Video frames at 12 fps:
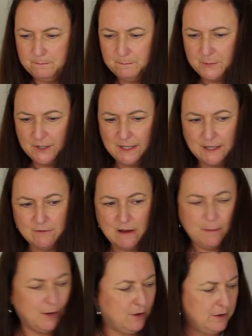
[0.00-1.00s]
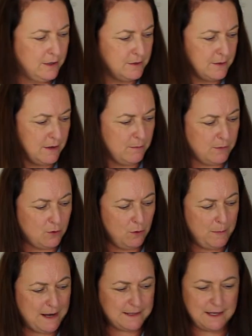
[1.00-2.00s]
Put a little rabbit on it. Going
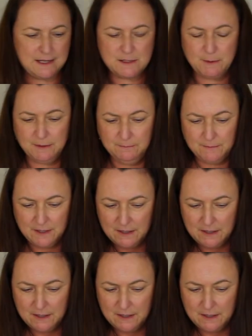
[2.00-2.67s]
back to this one,